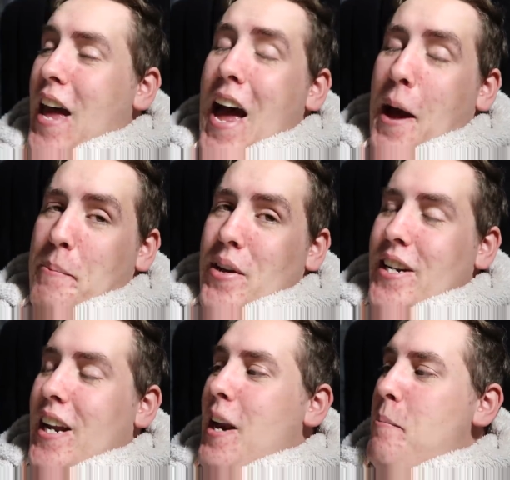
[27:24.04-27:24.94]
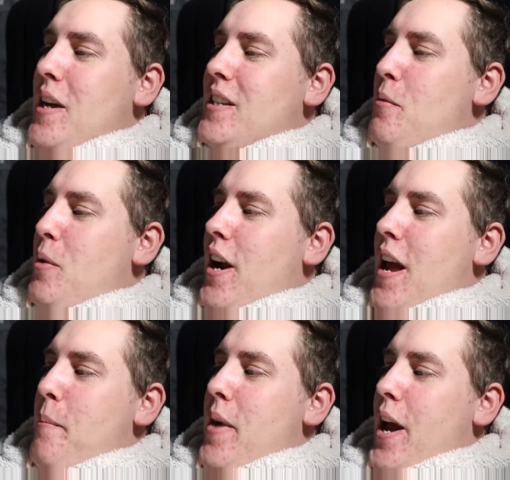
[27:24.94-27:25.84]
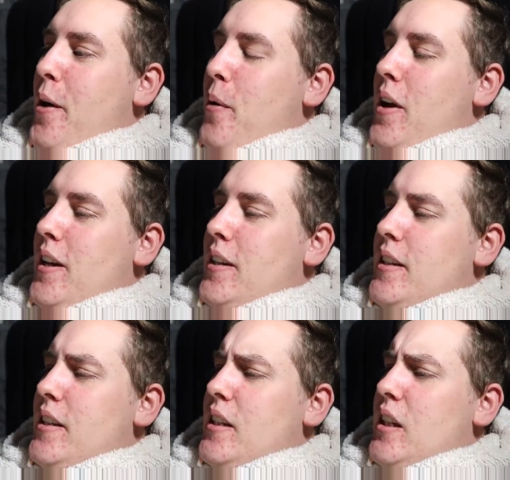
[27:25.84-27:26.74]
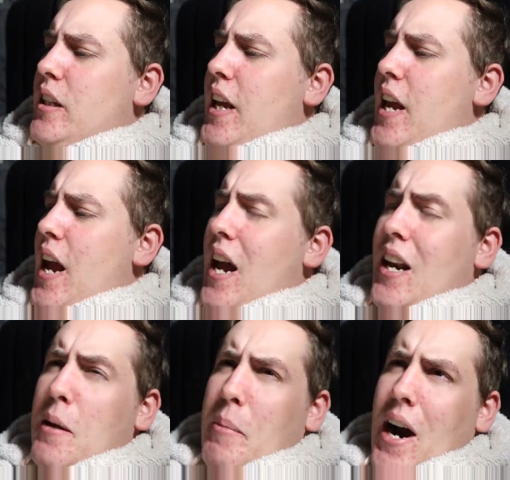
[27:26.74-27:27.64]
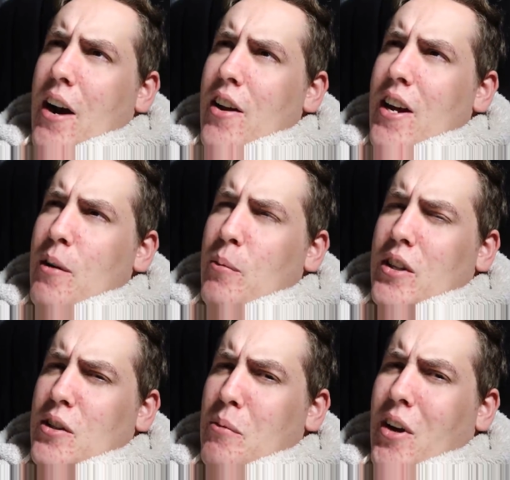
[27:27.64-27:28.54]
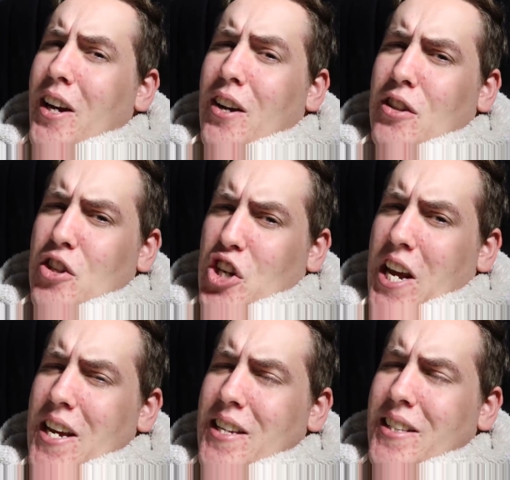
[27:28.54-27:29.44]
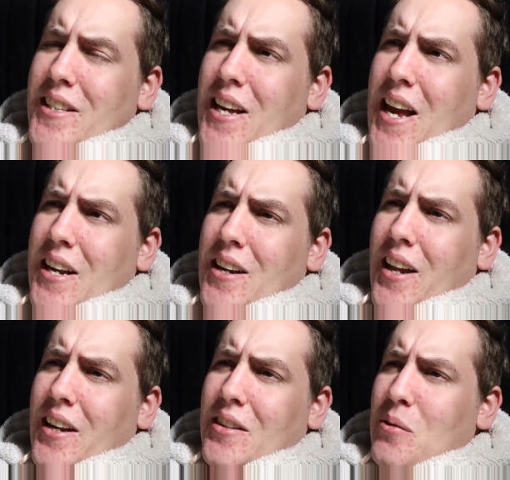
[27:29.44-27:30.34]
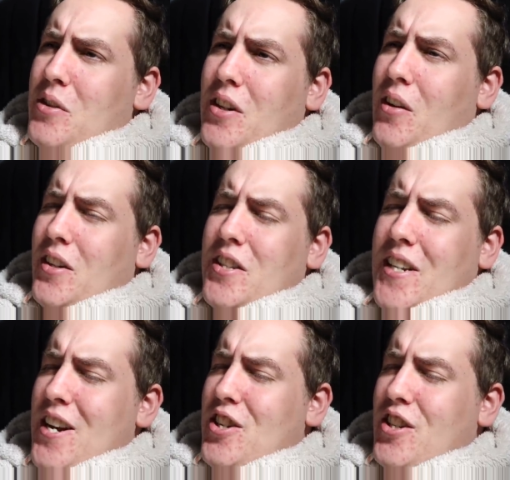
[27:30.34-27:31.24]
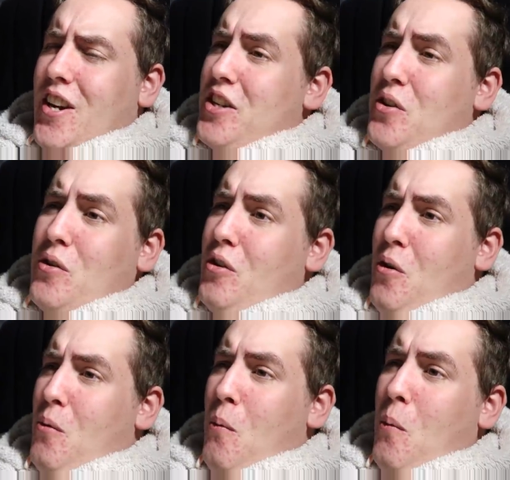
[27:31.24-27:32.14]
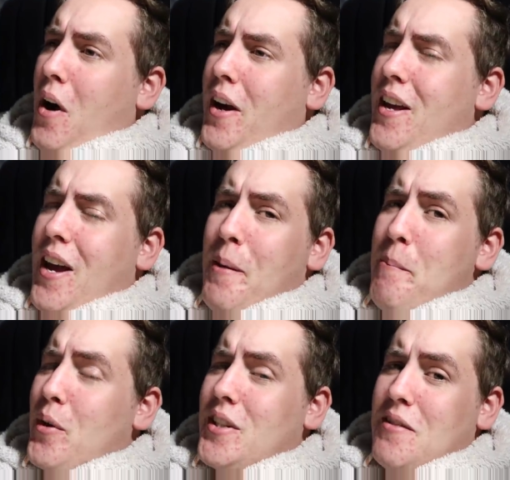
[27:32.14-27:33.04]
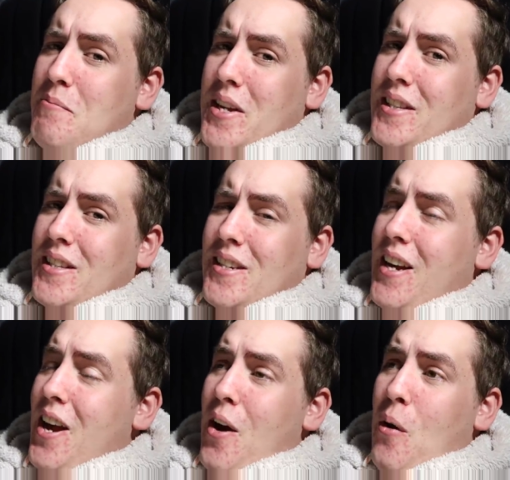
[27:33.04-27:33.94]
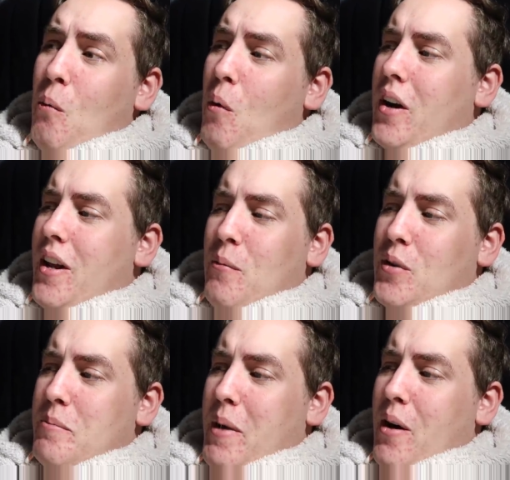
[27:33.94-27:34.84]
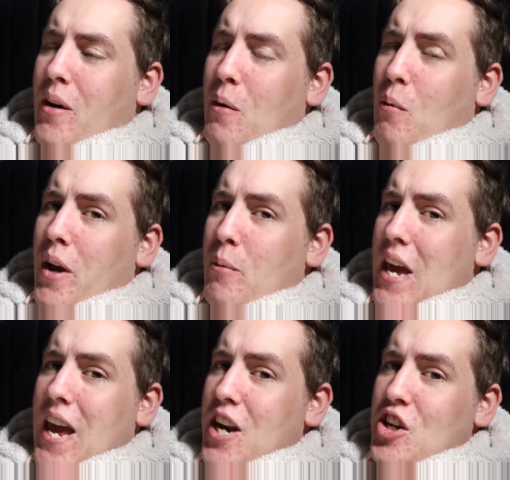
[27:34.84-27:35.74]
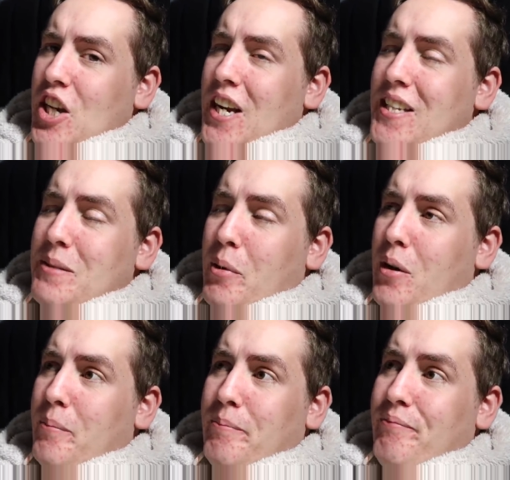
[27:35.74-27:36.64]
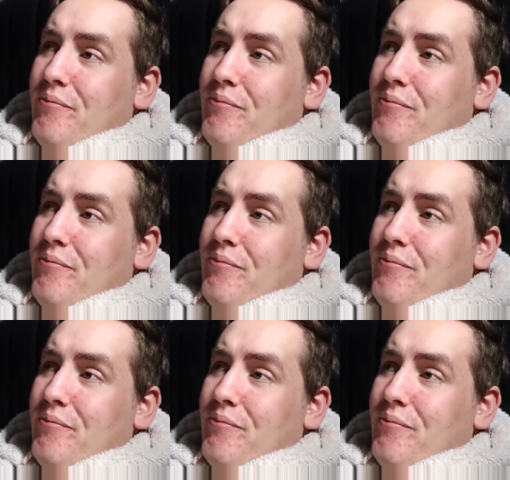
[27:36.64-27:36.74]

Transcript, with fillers: that happened. And then basically where I am now is they had like a party with some guy called Jace and like there was all this tension. I don't know why I must have missed what it was about, like why we hate Jace, but